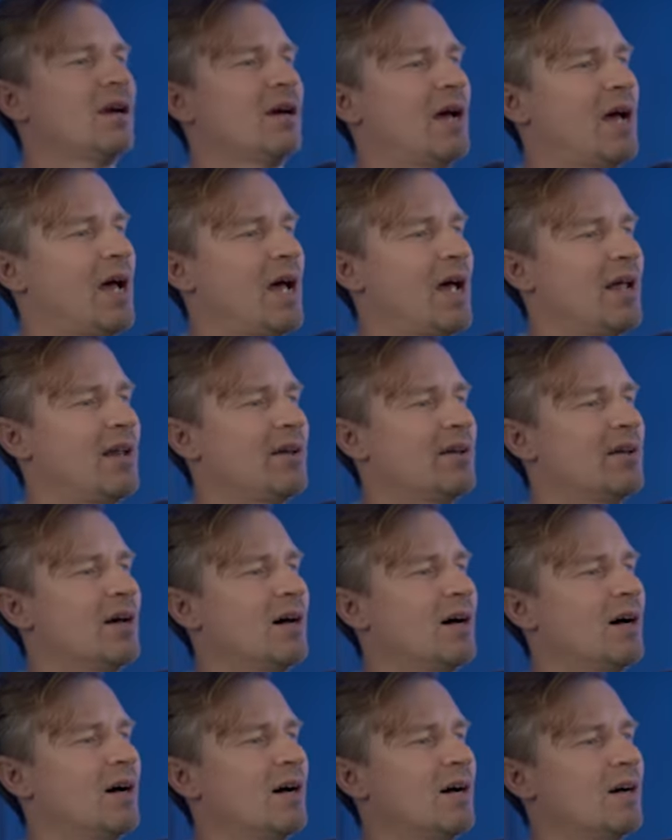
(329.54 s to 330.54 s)
and
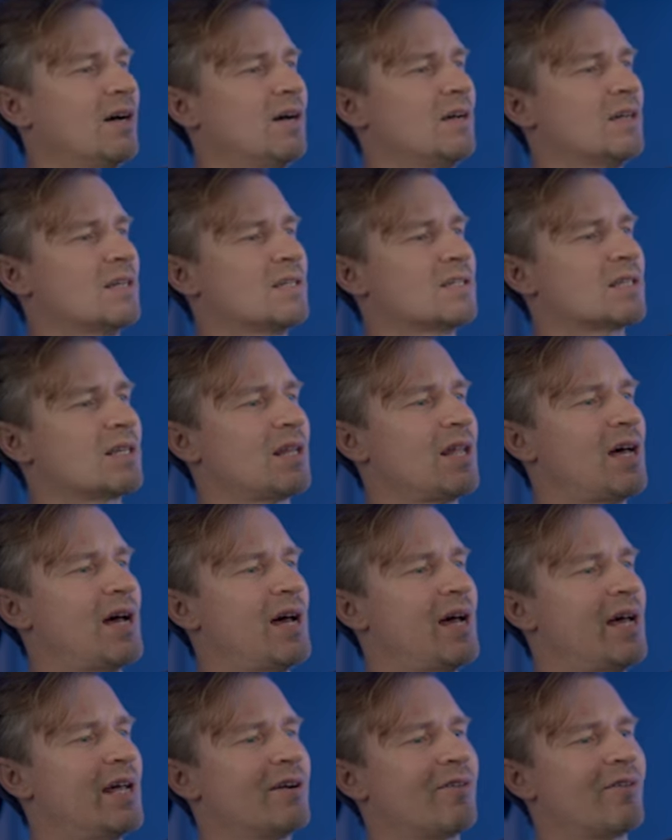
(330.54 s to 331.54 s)

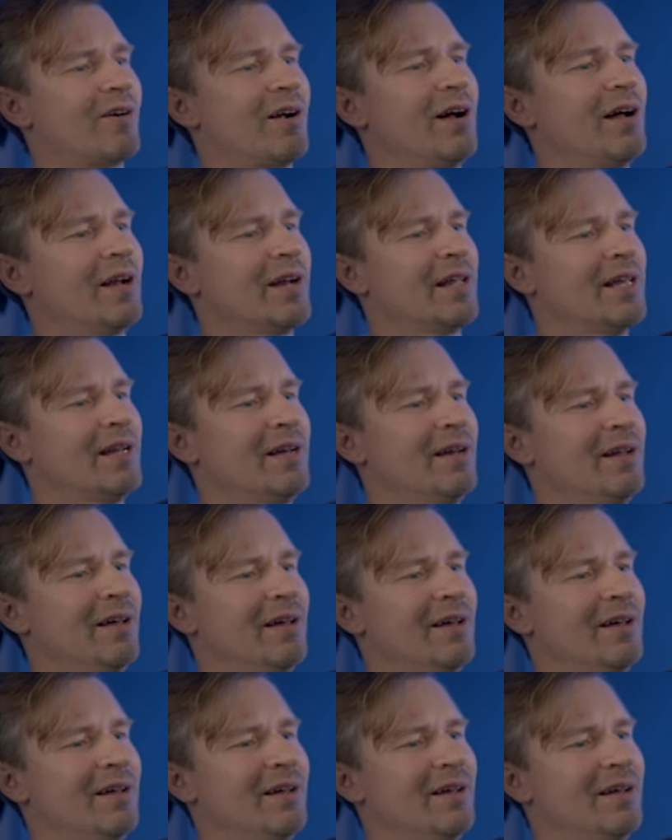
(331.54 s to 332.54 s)
slide her on in,
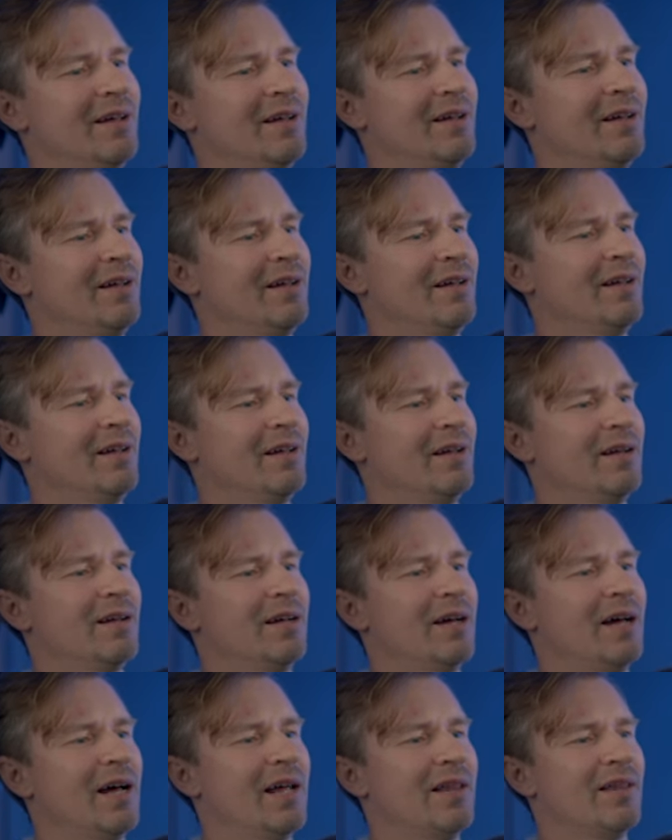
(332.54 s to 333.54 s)

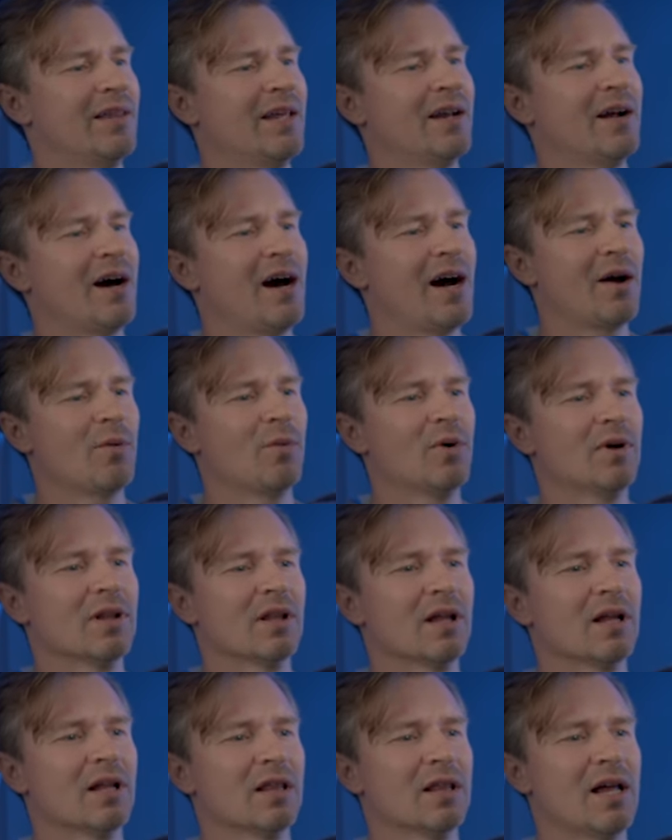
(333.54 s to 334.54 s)
and then I
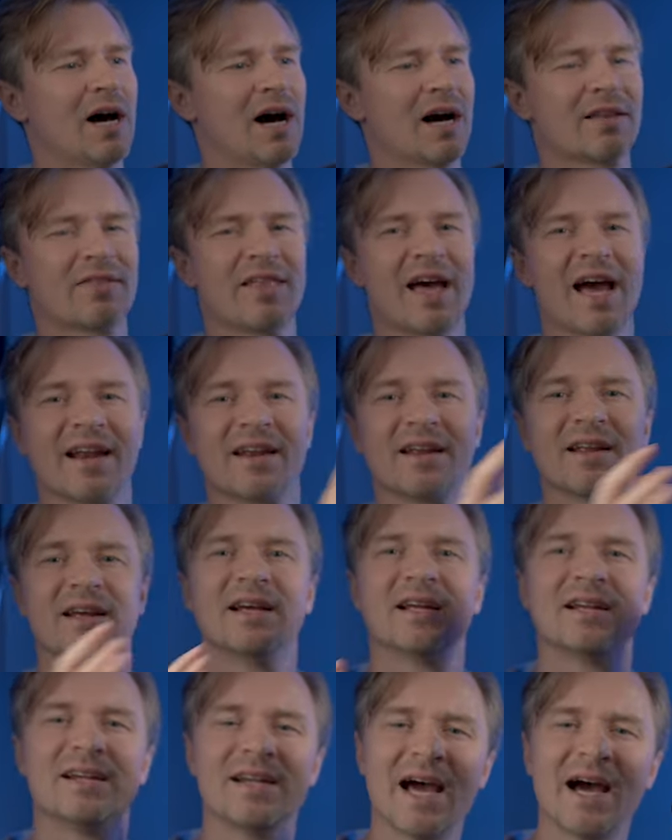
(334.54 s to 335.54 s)
will lock that.
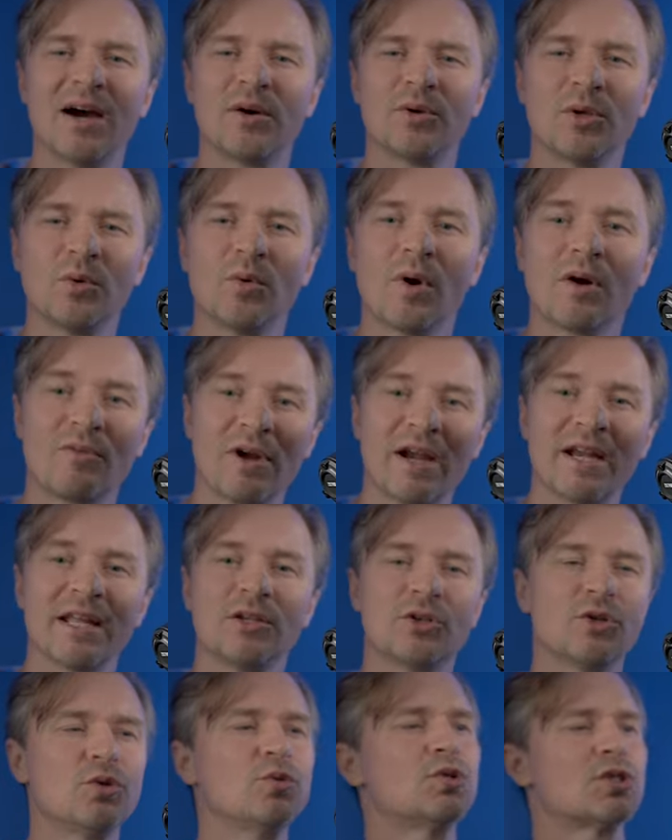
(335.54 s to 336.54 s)
Now you are ready
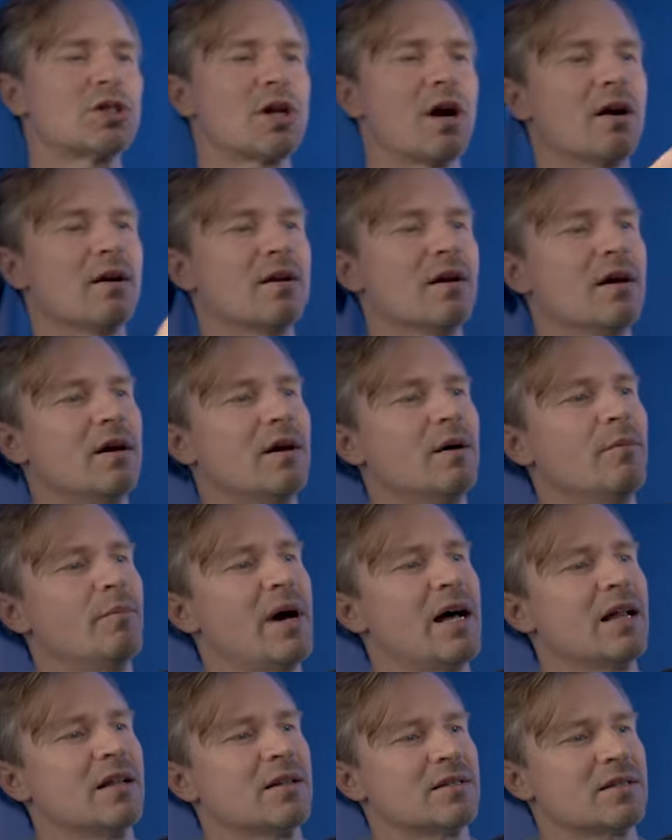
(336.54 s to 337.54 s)
to start
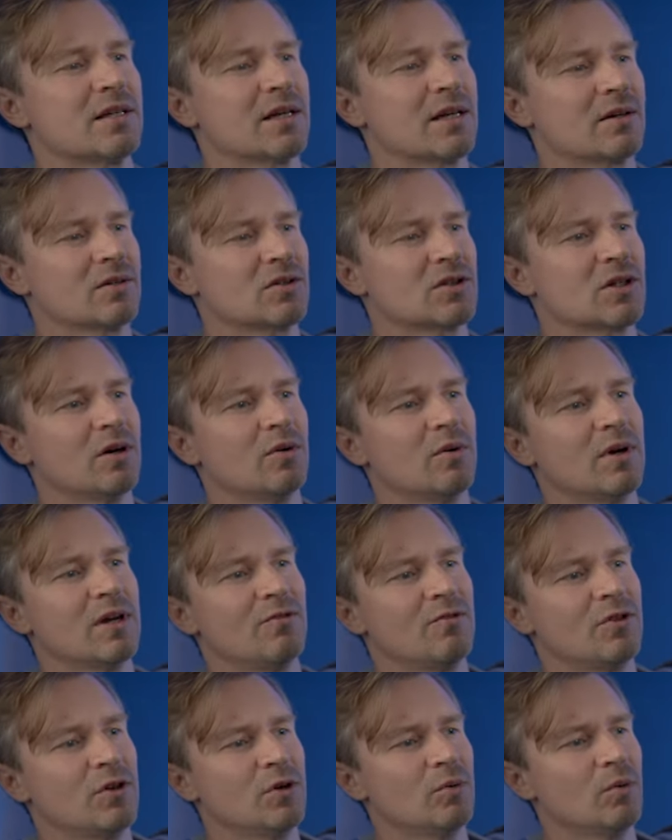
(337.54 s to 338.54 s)
balancing. So
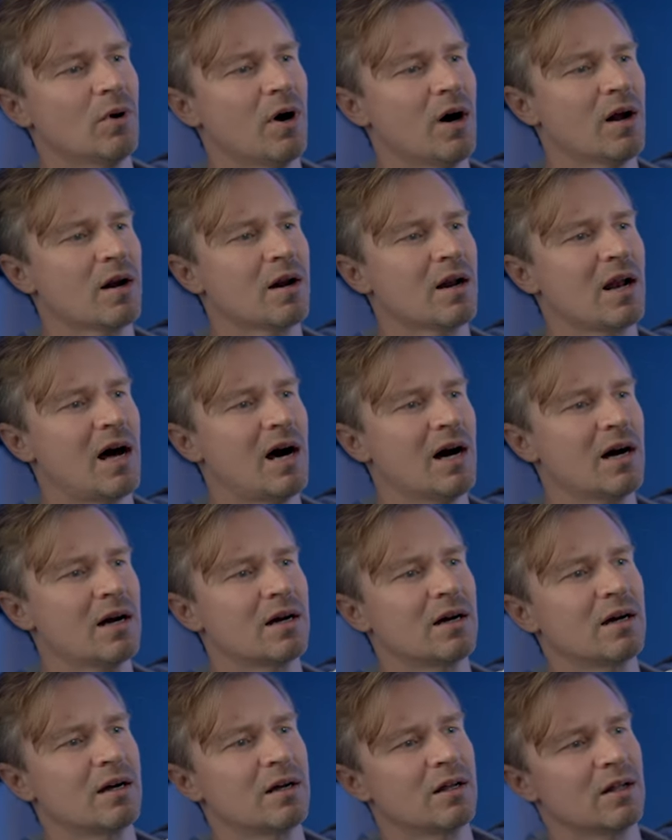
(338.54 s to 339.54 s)
if you
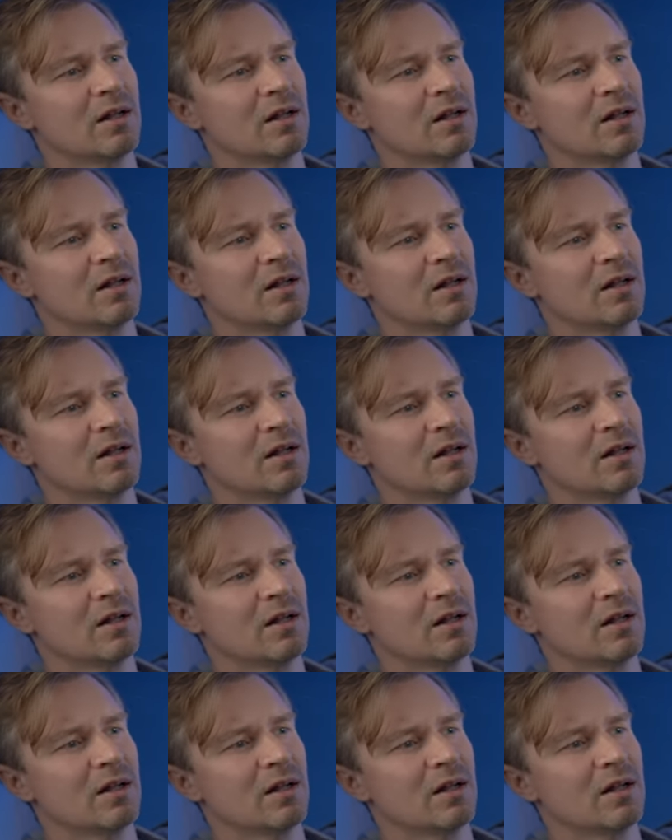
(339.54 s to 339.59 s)
unlock